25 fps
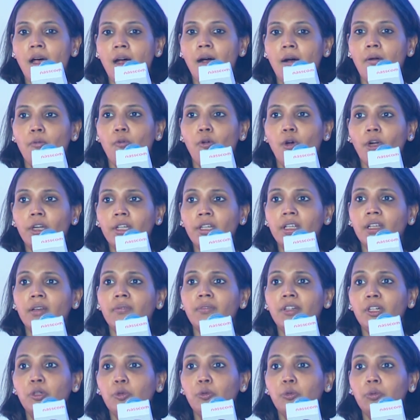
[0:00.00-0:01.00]
What can
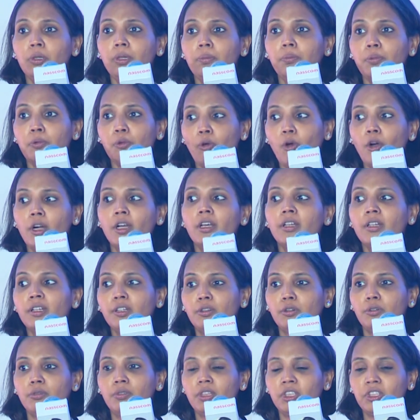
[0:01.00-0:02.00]
we do in product
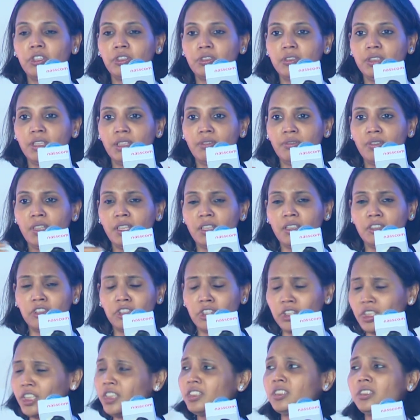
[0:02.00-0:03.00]
innovation that we can
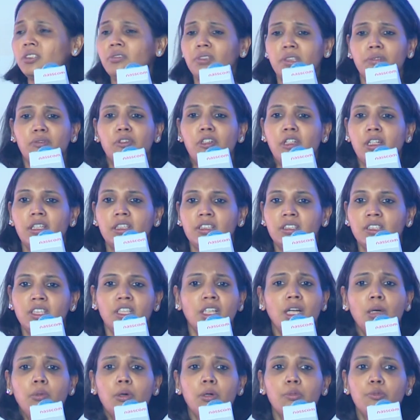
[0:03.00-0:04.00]
change the way world is?
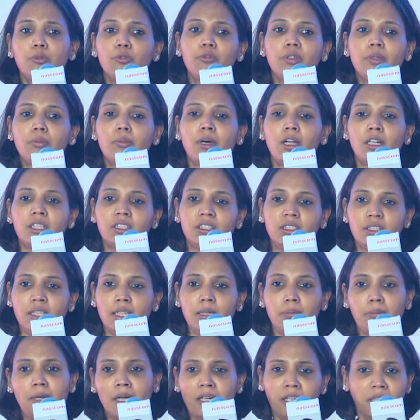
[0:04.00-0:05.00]
Think about movie Mars, right?
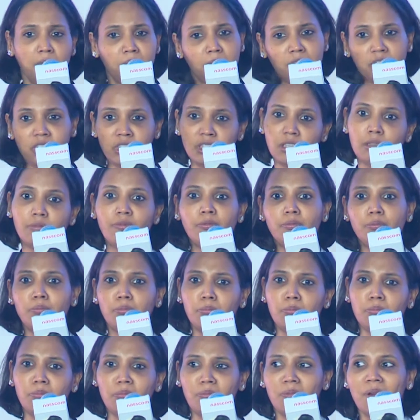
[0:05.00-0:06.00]
Matt Damon still
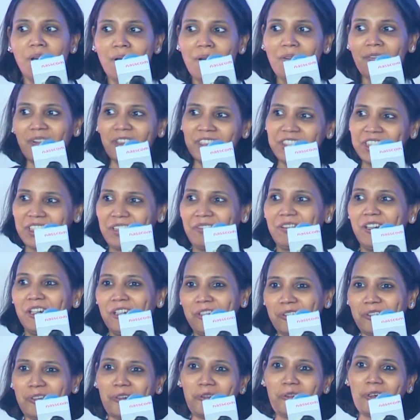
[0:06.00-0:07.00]
was able to
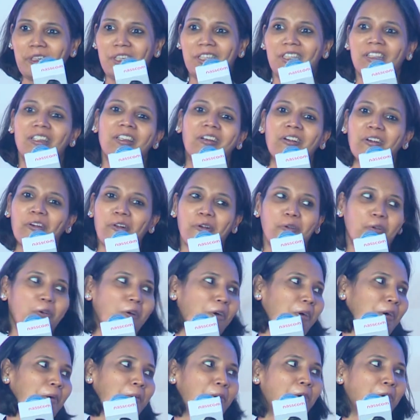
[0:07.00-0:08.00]
grow
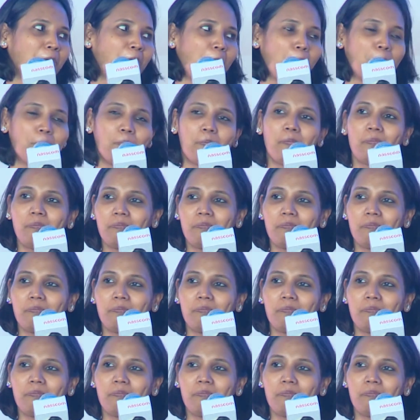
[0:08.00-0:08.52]
a crop